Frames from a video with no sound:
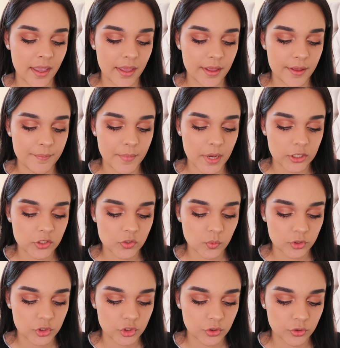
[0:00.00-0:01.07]
I just
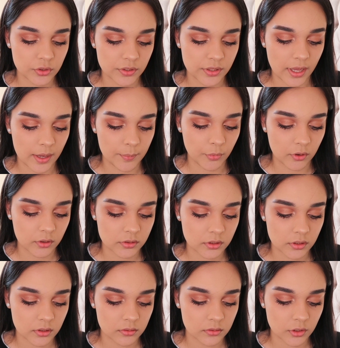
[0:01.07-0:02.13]
want to show you that I bought the
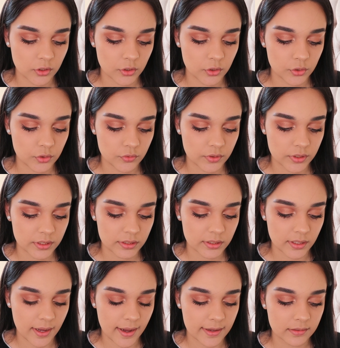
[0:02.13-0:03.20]

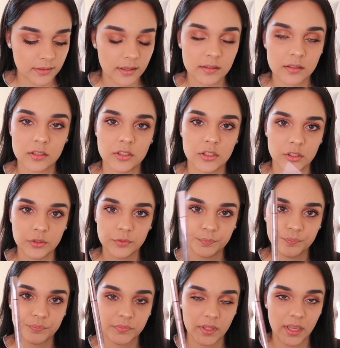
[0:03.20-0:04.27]
Lacura eyeliner too,
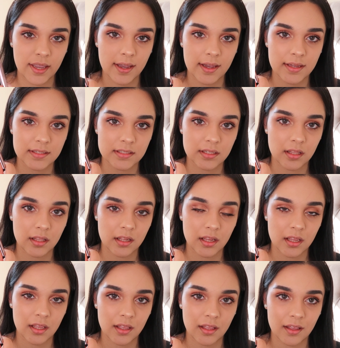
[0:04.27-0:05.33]
and
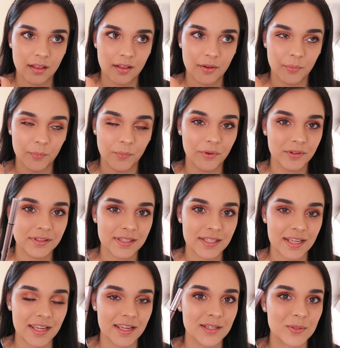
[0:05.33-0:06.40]
one
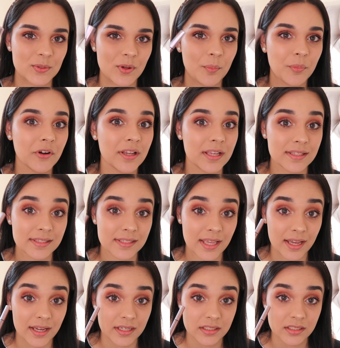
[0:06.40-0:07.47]
thing, do not put it
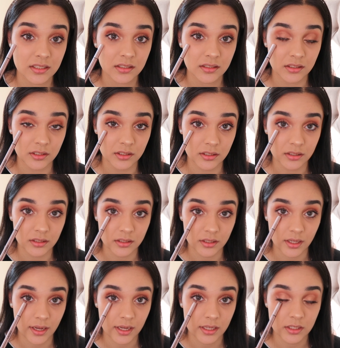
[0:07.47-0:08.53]
inside your
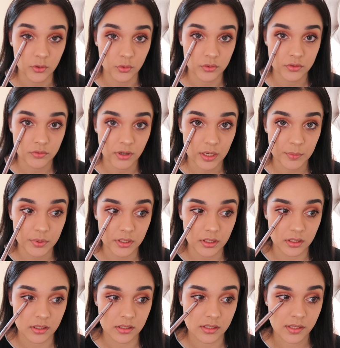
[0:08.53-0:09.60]
eye, your under eye,
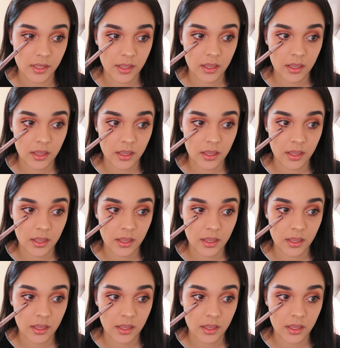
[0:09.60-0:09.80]
because